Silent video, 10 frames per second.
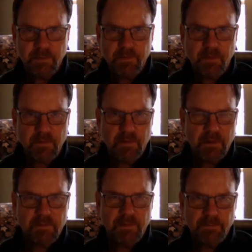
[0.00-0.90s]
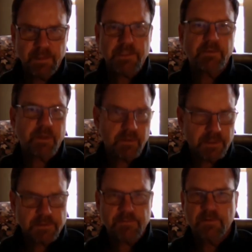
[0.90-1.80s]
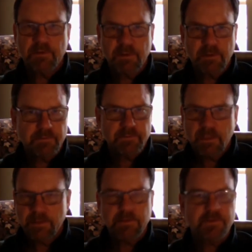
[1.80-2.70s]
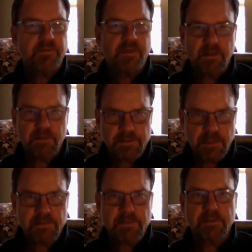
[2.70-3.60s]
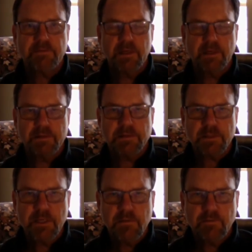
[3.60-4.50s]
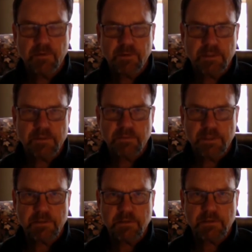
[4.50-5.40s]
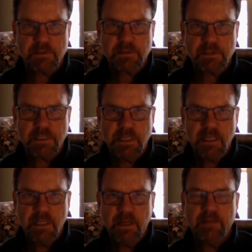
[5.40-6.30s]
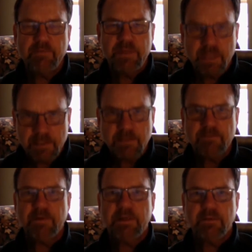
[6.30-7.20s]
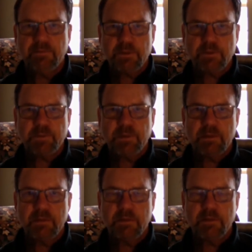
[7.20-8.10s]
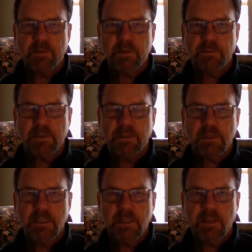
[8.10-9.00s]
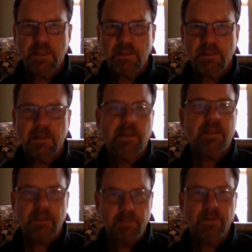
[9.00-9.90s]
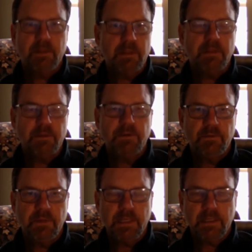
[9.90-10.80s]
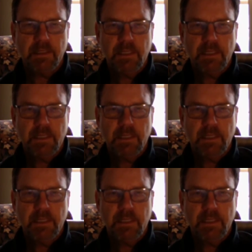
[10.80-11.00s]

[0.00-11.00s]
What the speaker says: forward a budget request for hundreds of dollars, thousands of dollars for these resources. I've yet to find a first responder department that had the ability to do that.